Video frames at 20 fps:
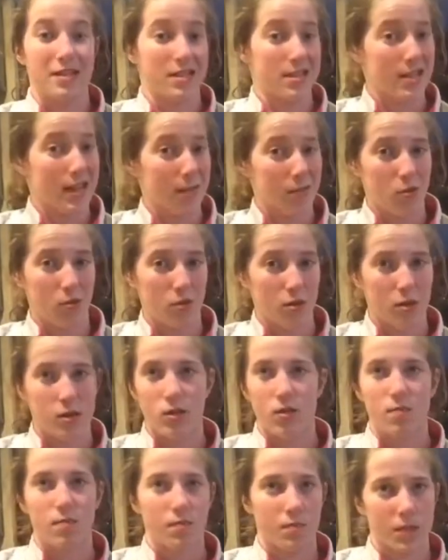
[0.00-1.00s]
And it's the same
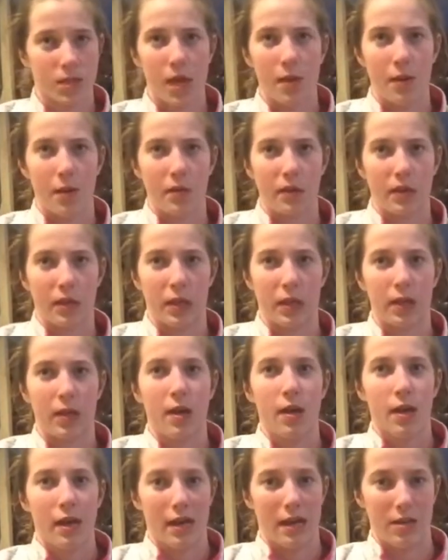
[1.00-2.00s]
chords, same
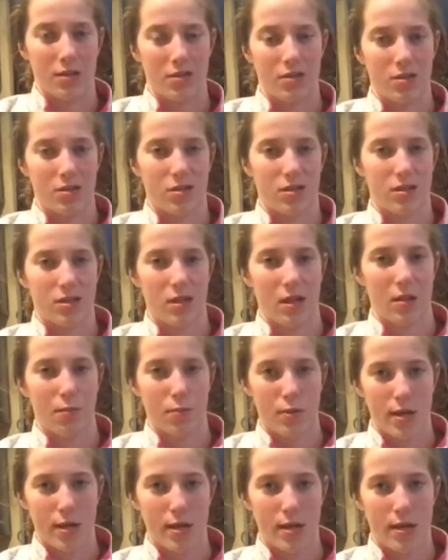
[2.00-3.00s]
everything. It's just
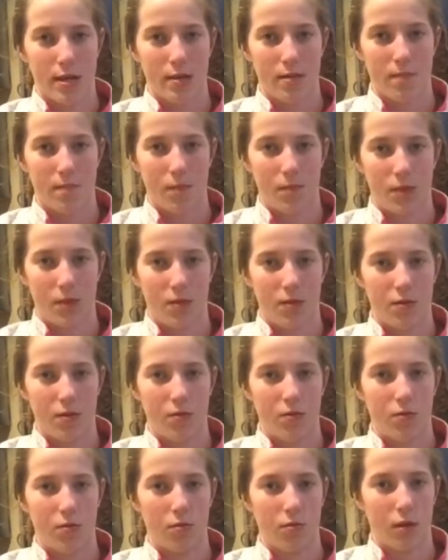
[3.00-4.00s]
instead of picking,
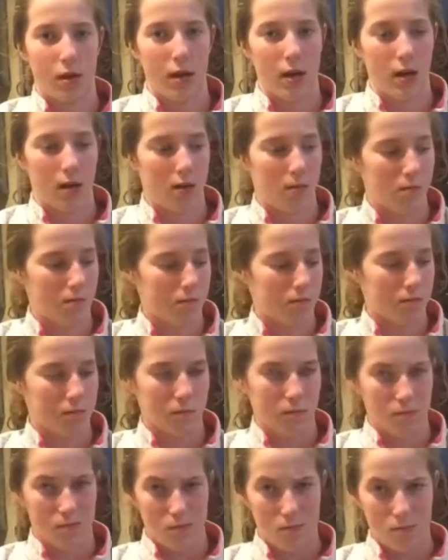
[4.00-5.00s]
you
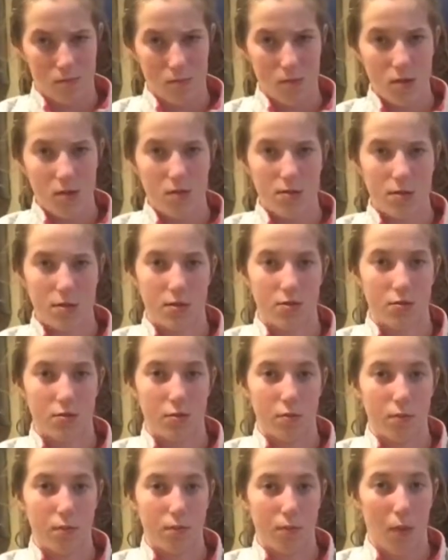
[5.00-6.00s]

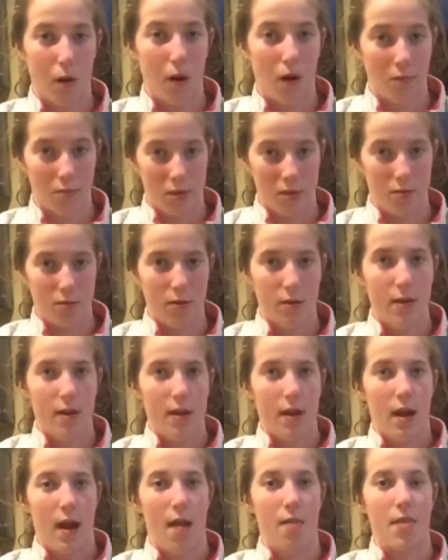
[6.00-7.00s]
palm you.
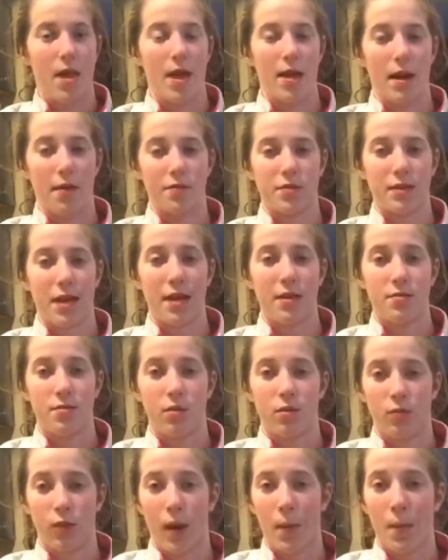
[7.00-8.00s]
And then after
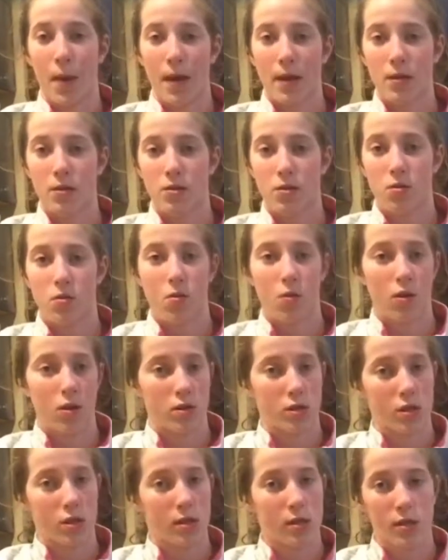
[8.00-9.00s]
that, you go right back into the
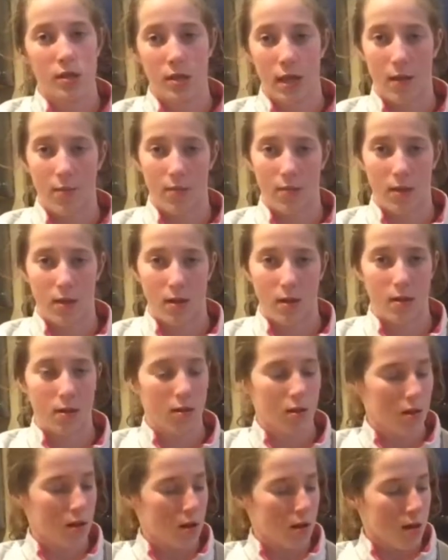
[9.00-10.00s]
chorus, same
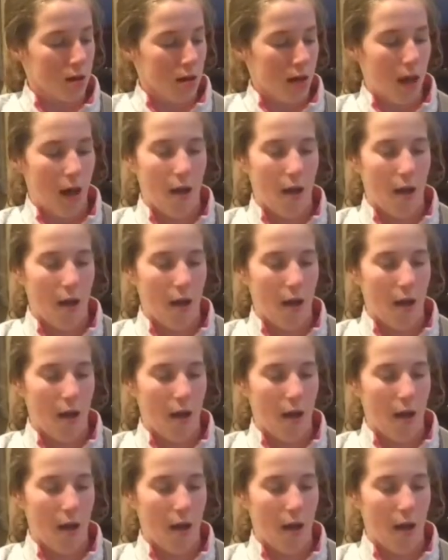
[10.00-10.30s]
thing.